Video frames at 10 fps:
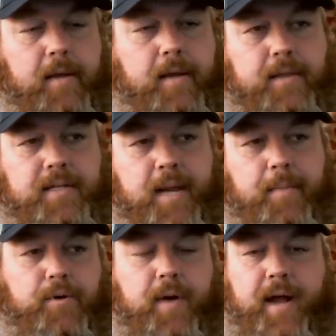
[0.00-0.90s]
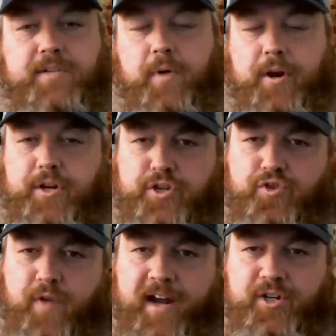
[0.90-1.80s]
The Democrats want to
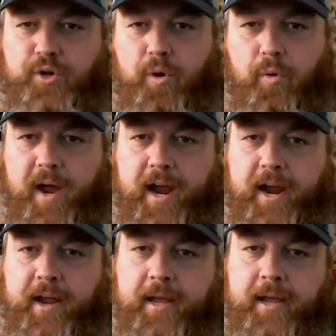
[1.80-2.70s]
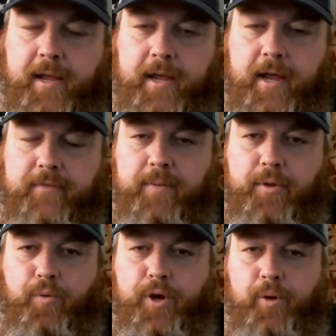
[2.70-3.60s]
distract you away from the real